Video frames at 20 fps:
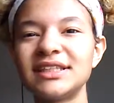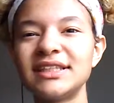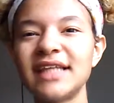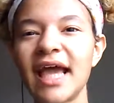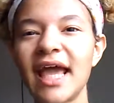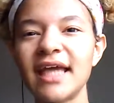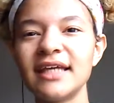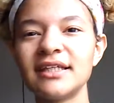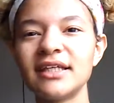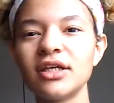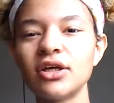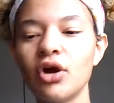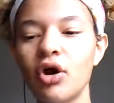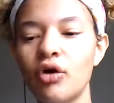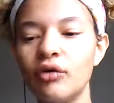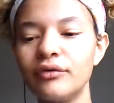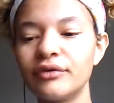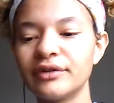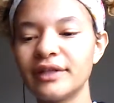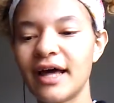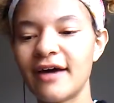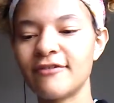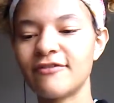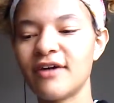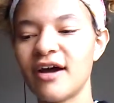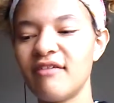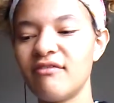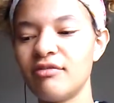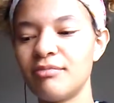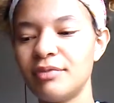taking over that
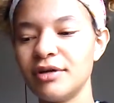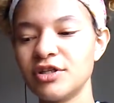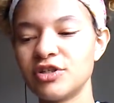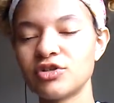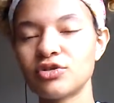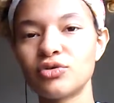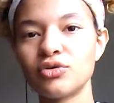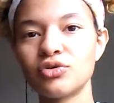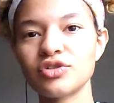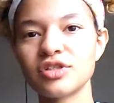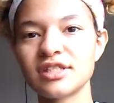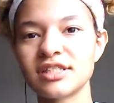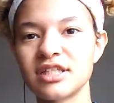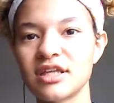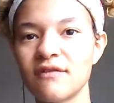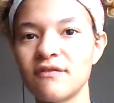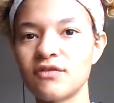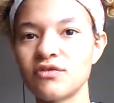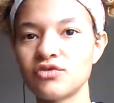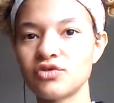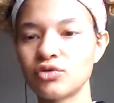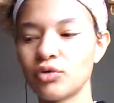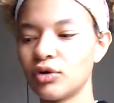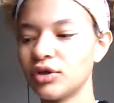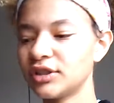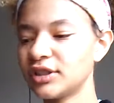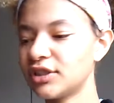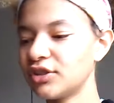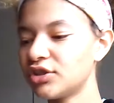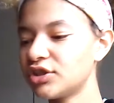Five of Pentacles and Seven of
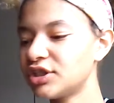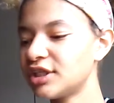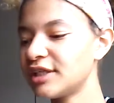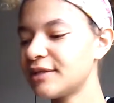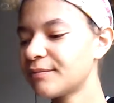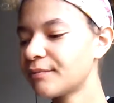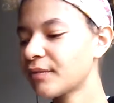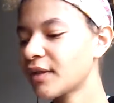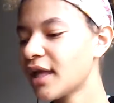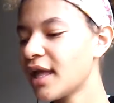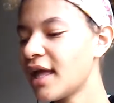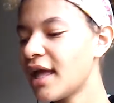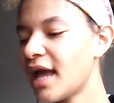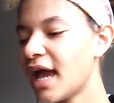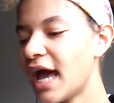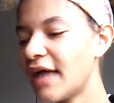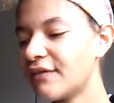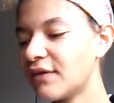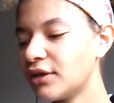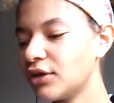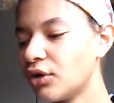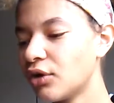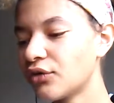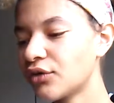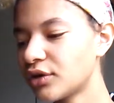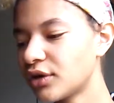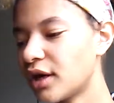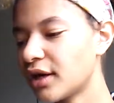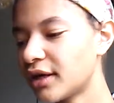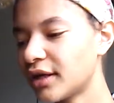Swords energy. And they know
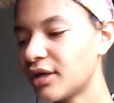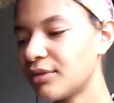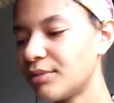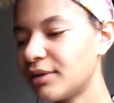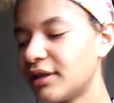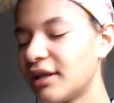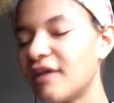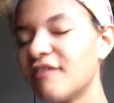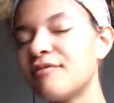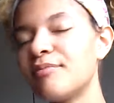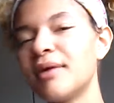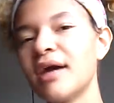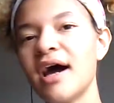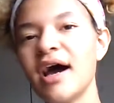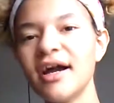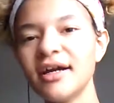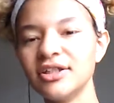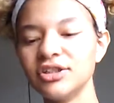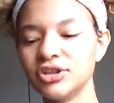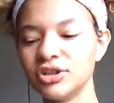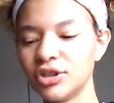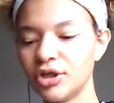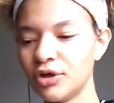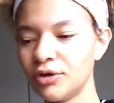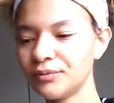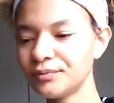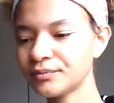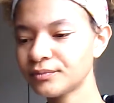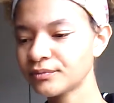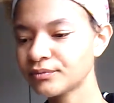they're not going to be left behind, you
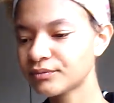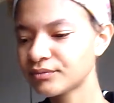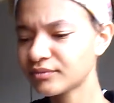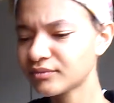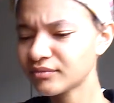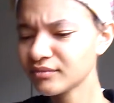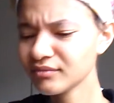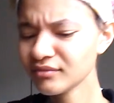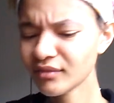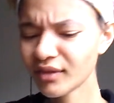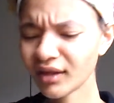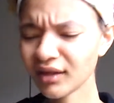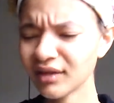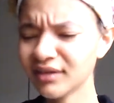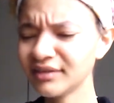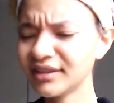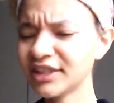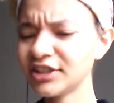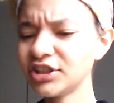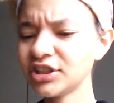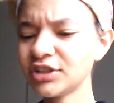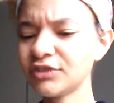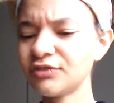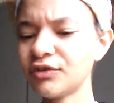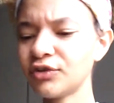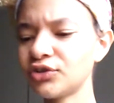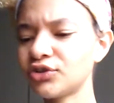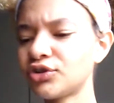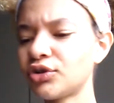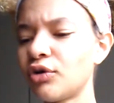know? They just
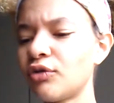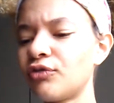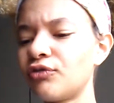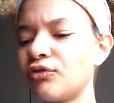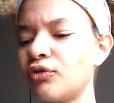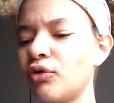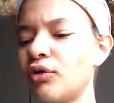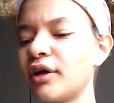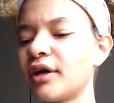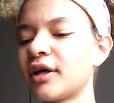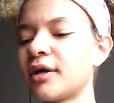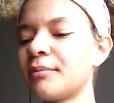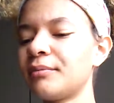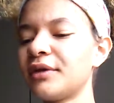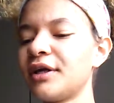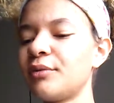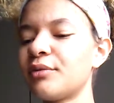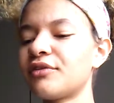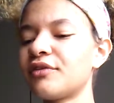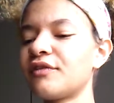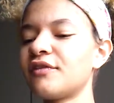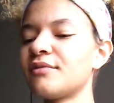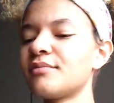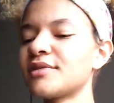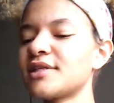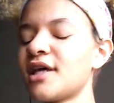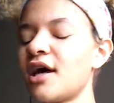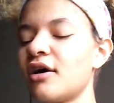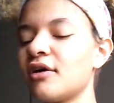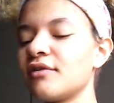feel so full and complete within
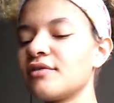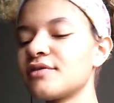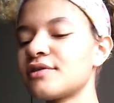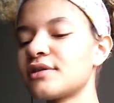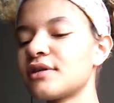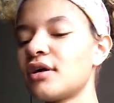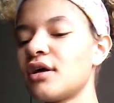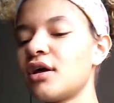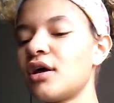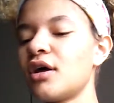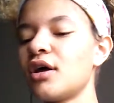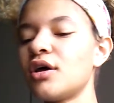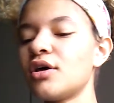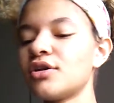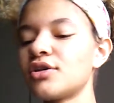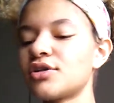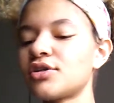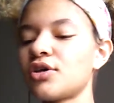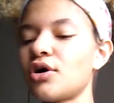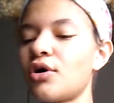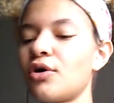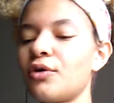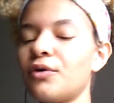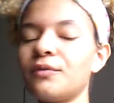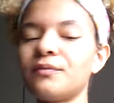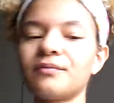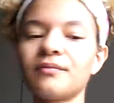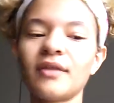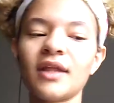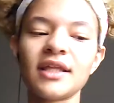themselves.
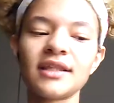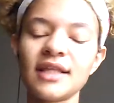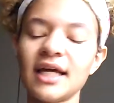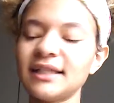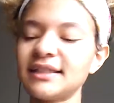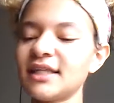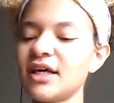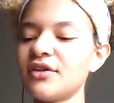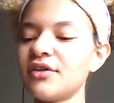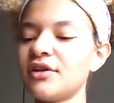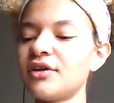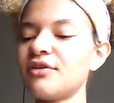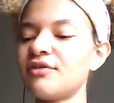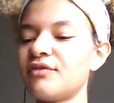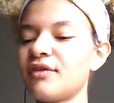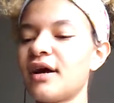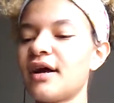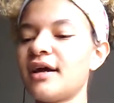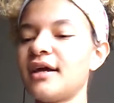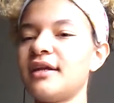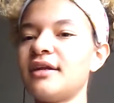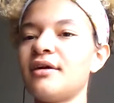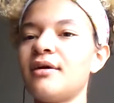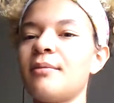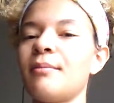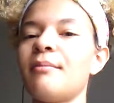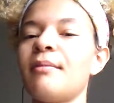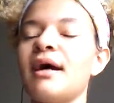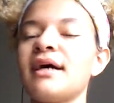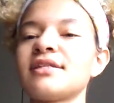So that's how the Divine
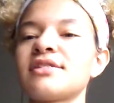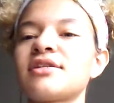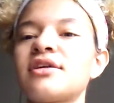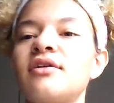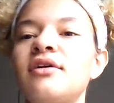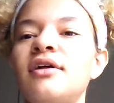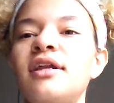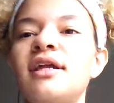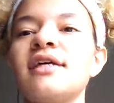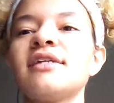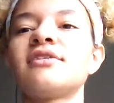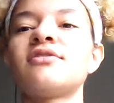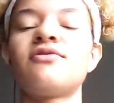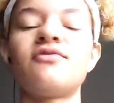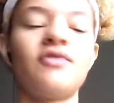Masculine is